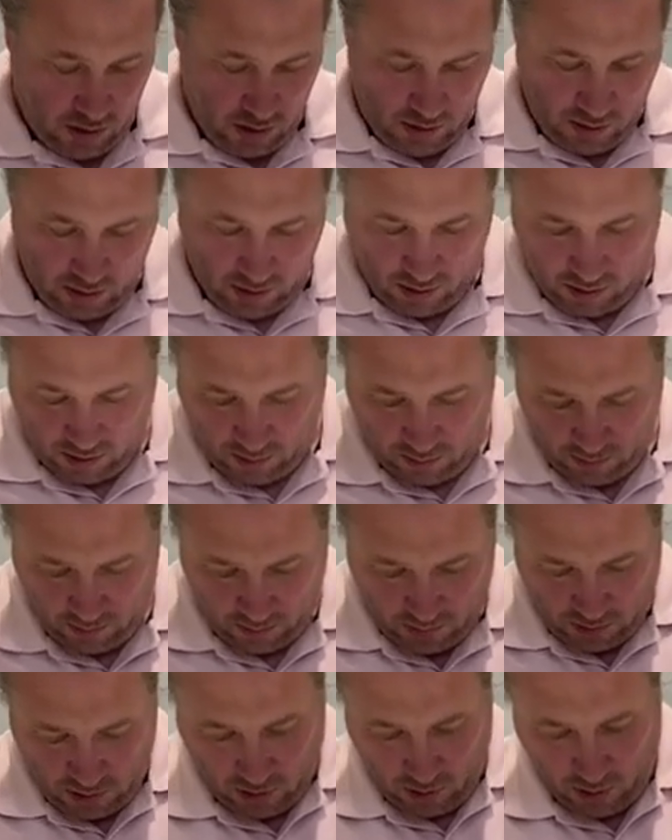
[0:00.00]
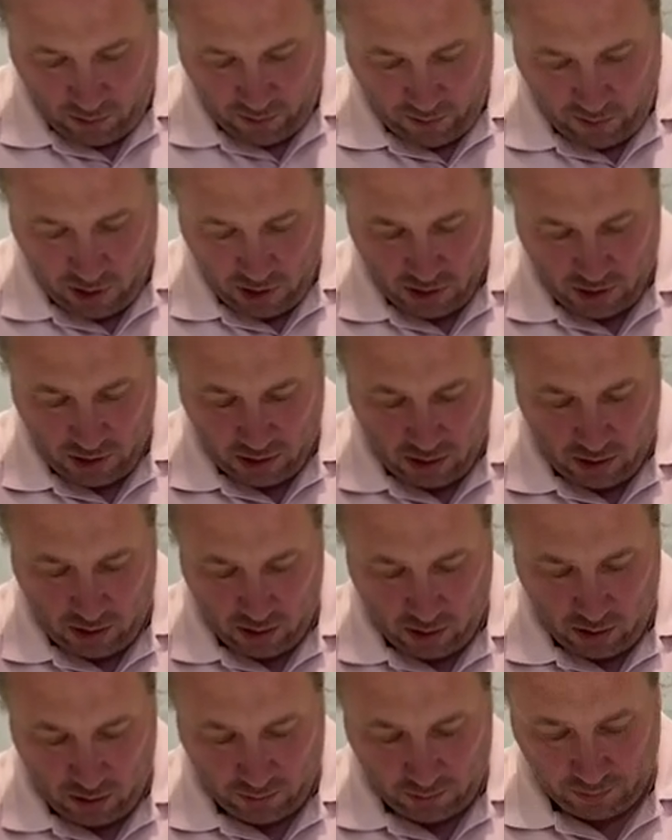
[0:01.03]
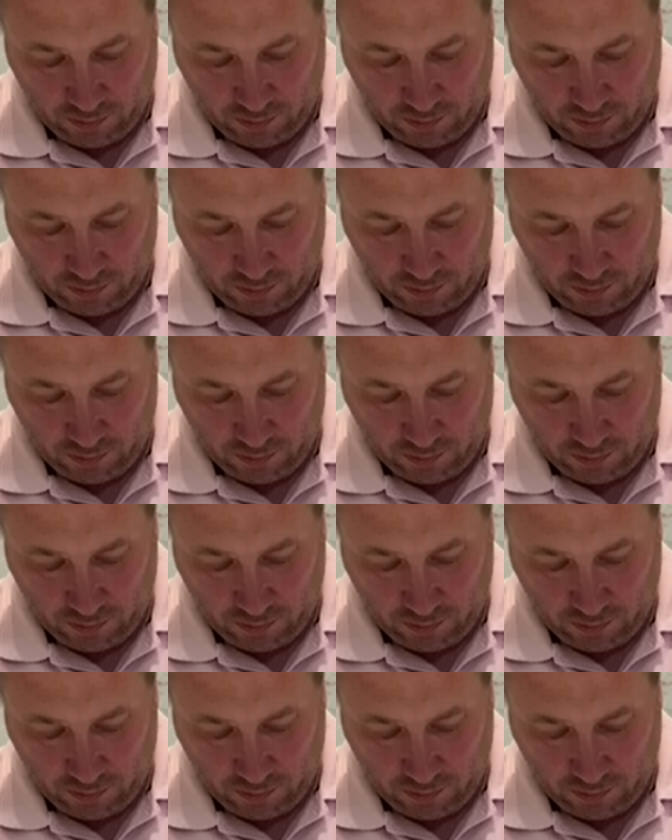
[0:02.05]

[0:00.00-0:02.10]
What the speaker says: them. So first thing to do,